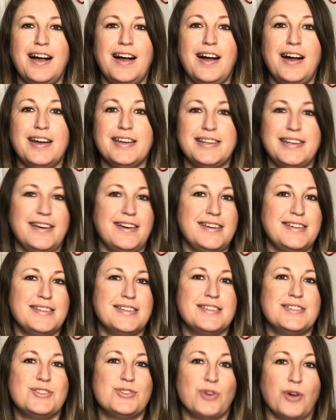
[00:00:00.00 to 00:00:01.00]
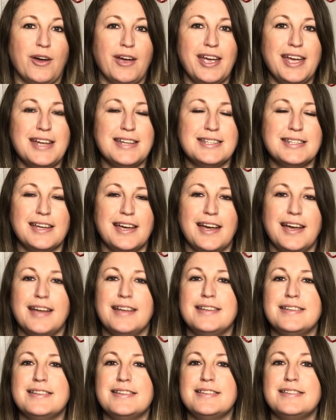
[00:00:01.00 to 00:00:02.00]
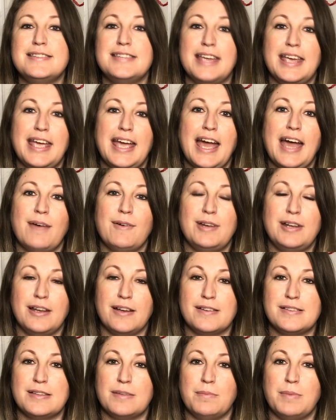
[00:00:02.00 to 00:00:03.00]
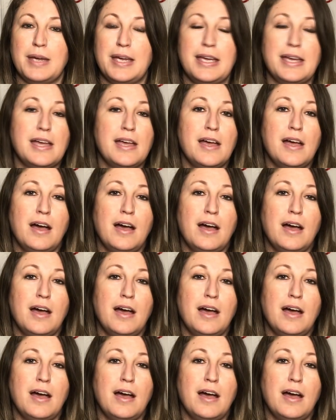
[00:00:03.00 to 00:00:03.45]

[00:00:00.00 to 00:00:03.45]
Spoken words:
I'd like to try it and see how it looks on me.